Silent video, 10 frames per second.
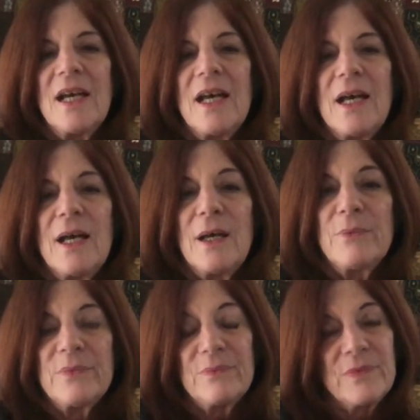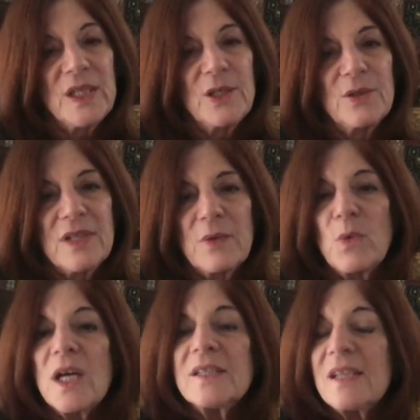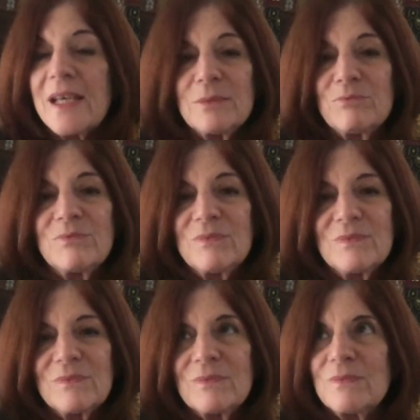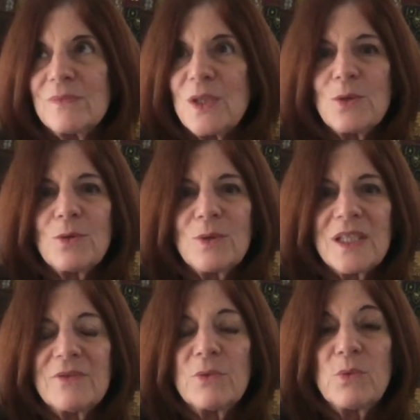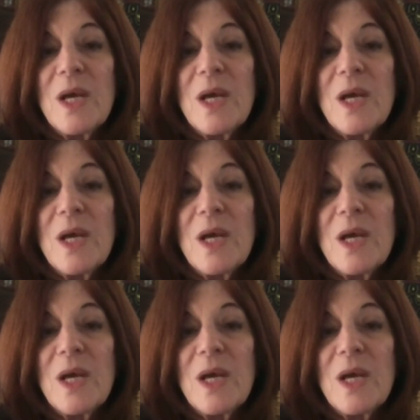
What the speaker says: the one that you can